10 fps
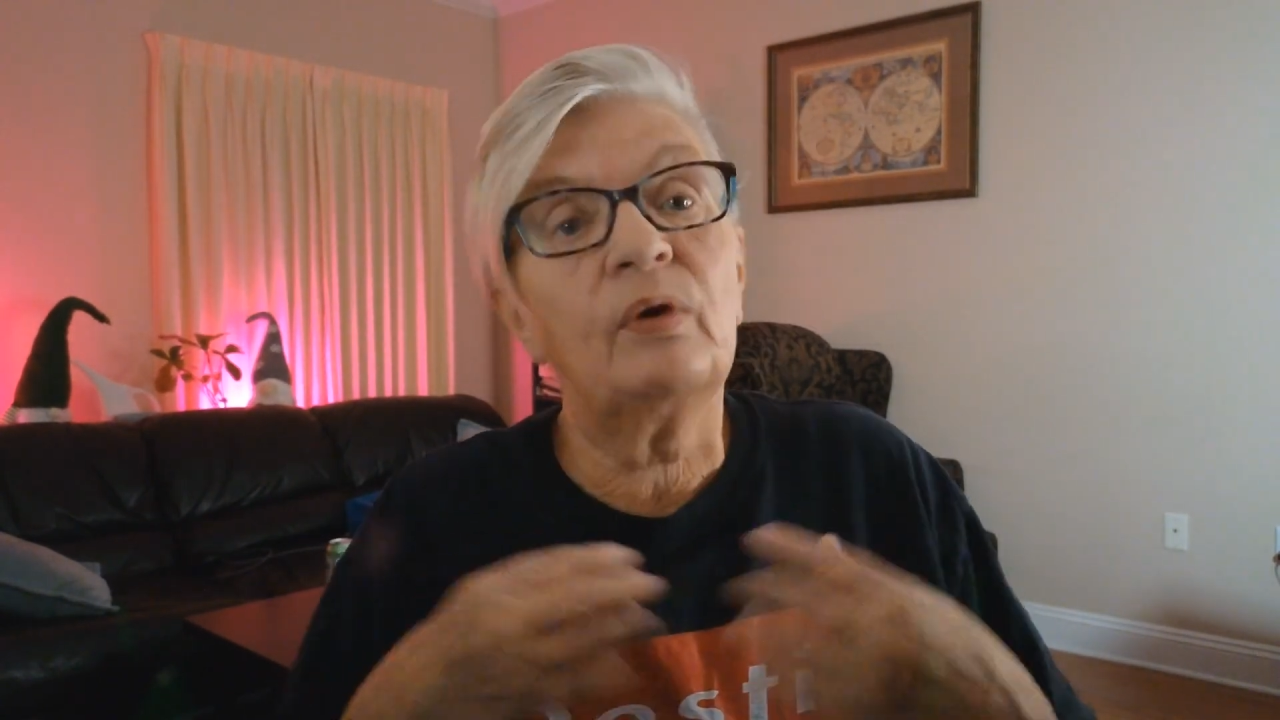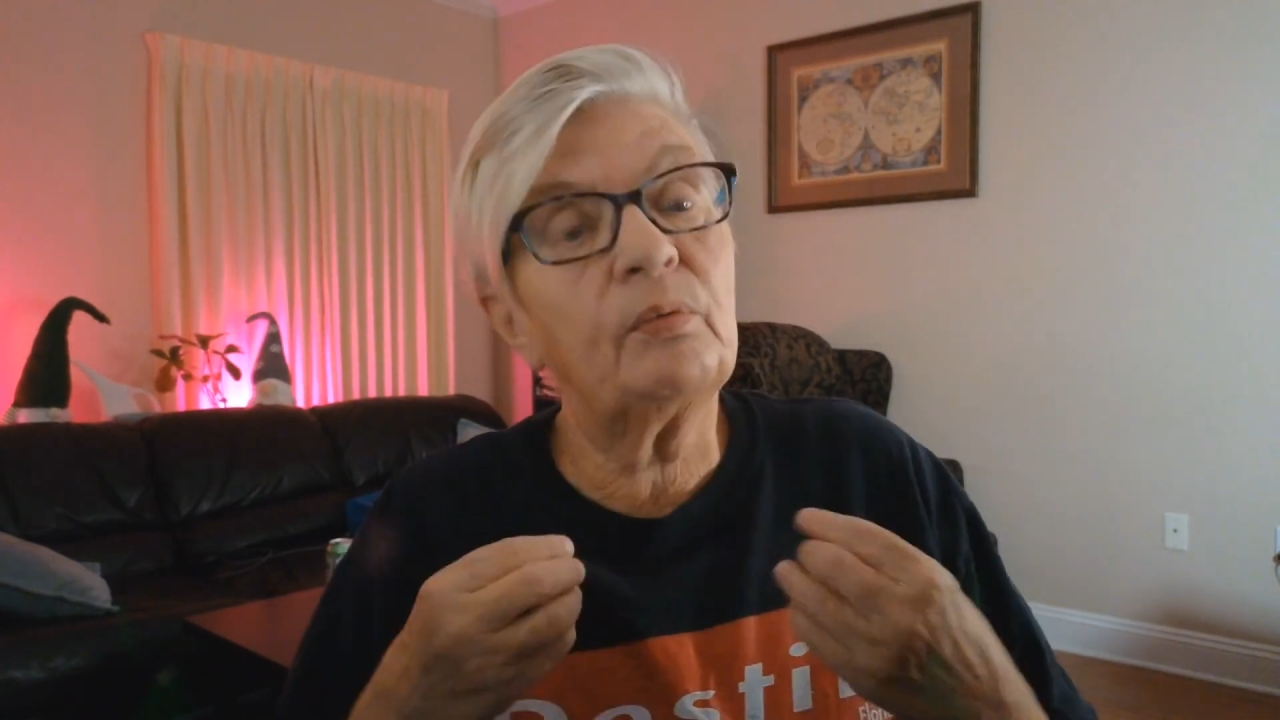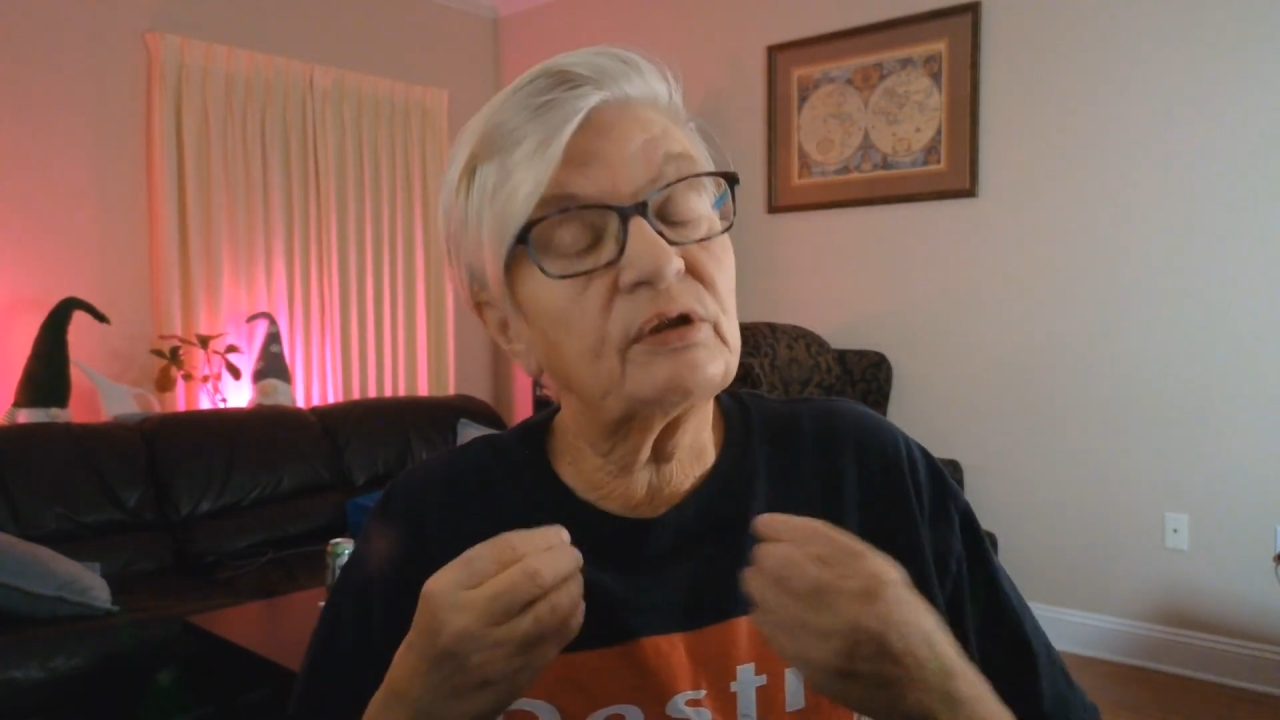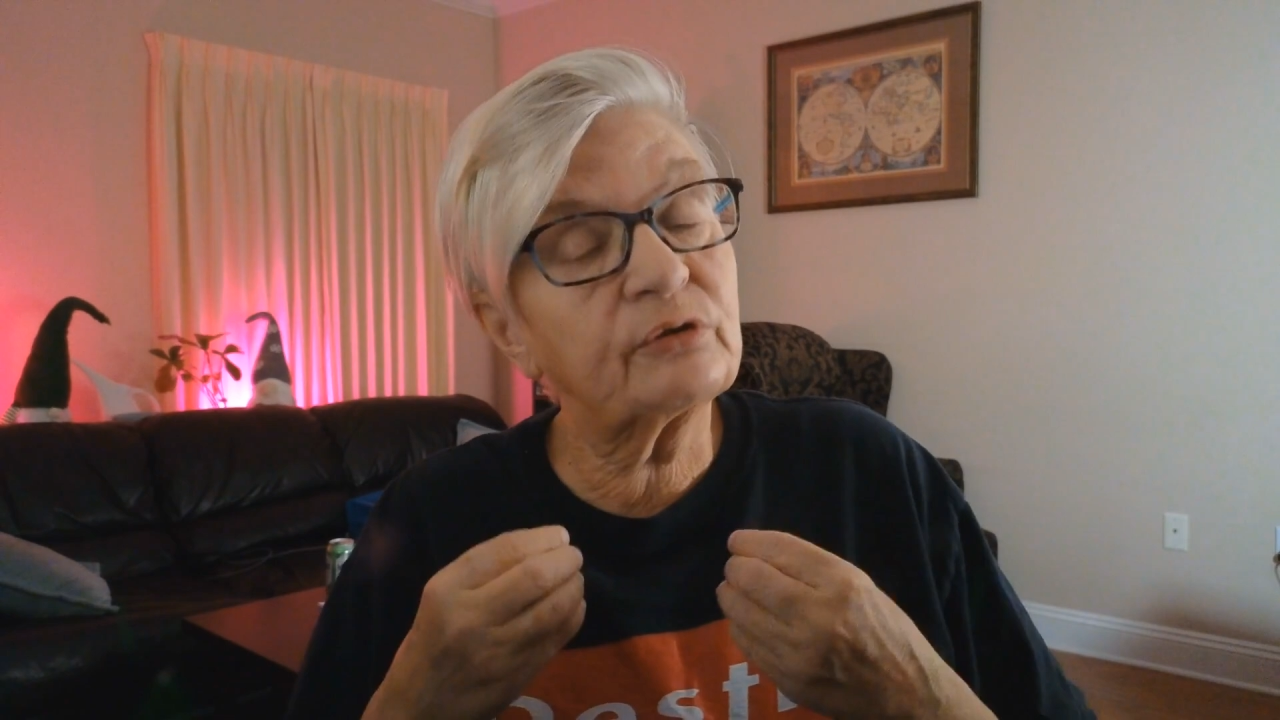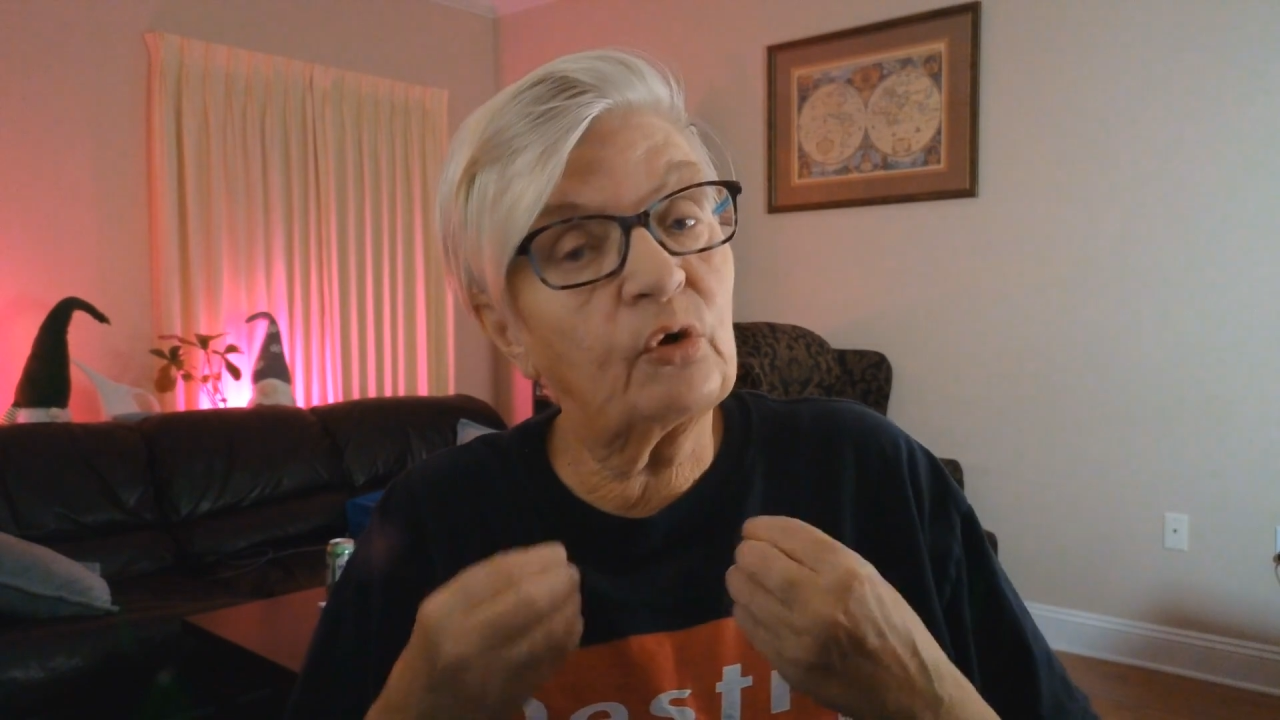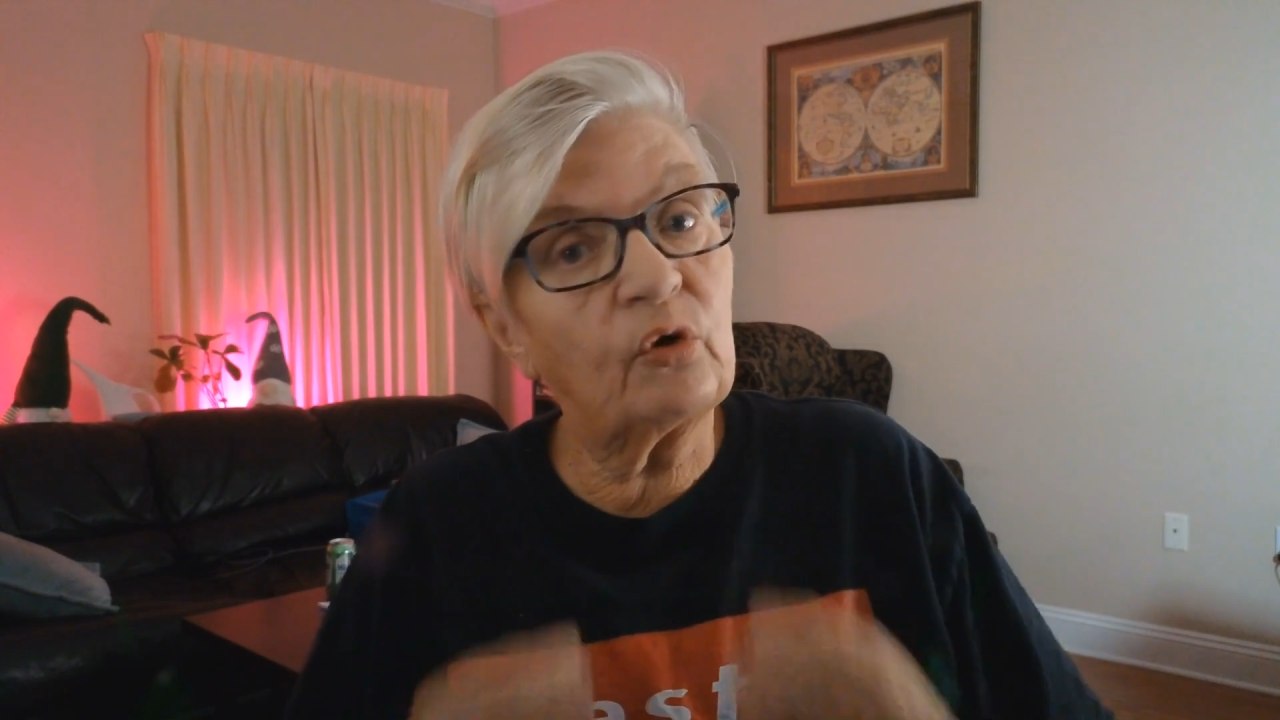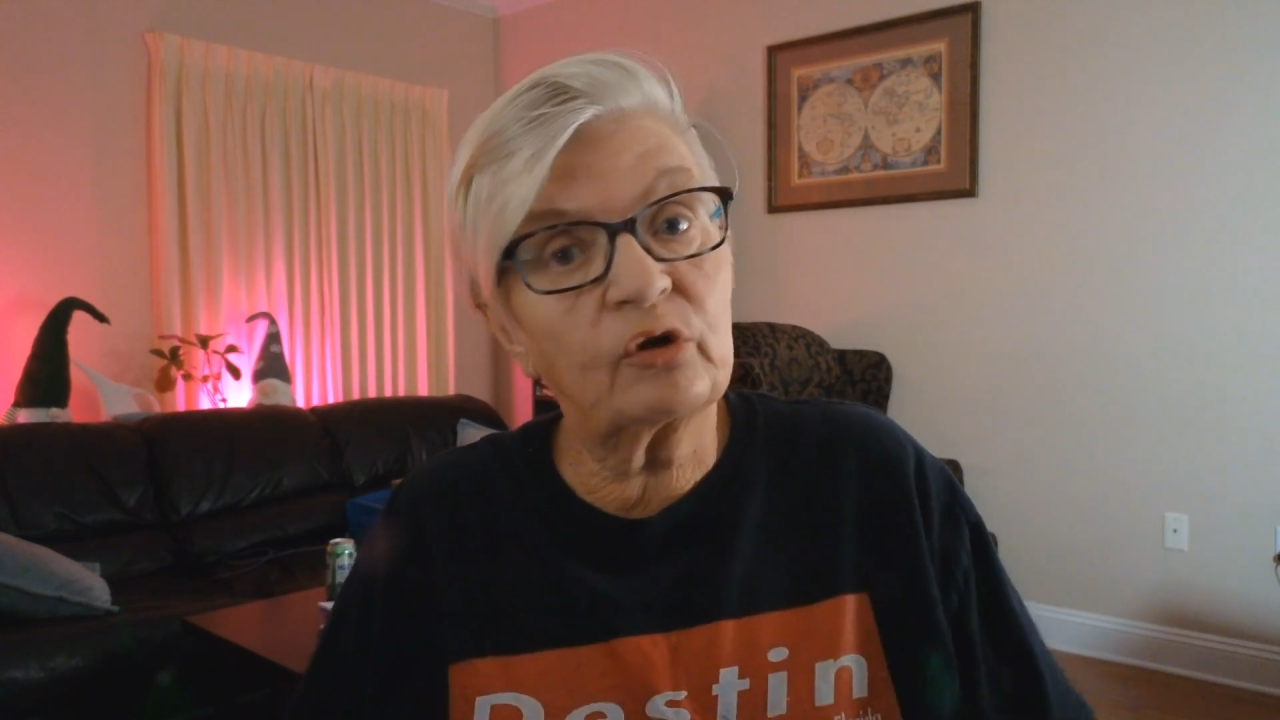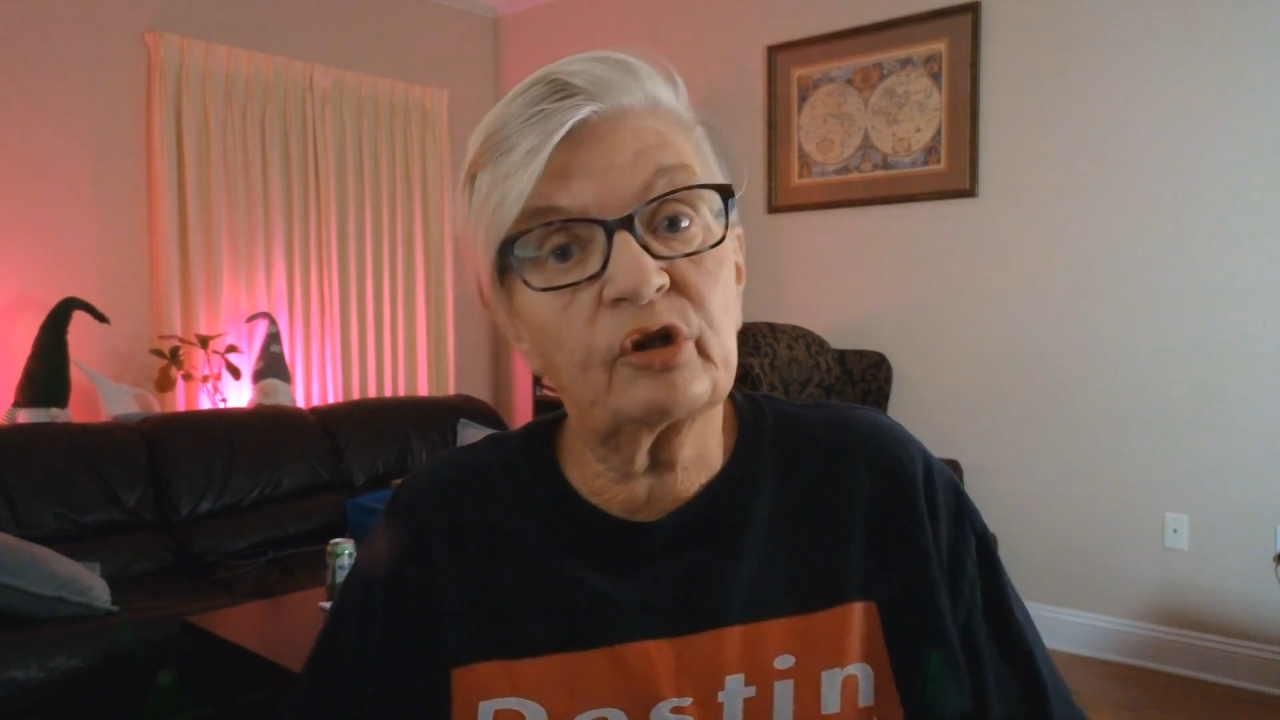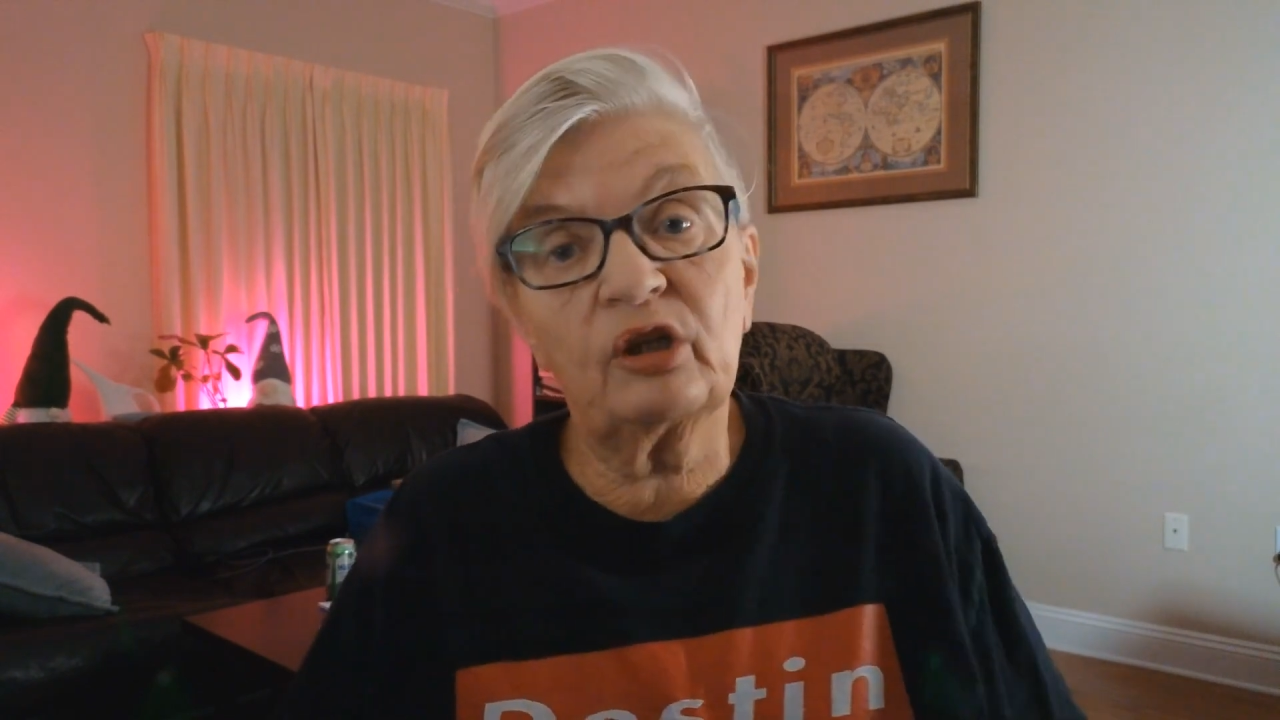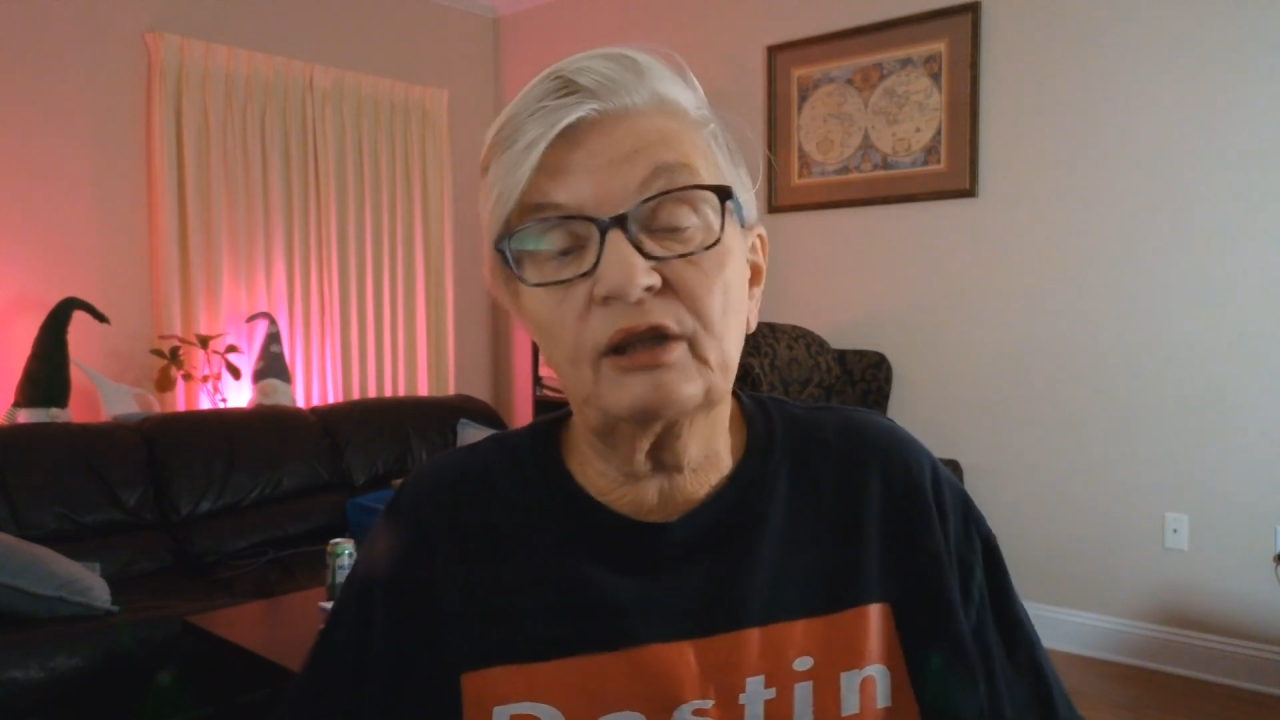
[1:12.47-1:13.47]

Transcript: We will talk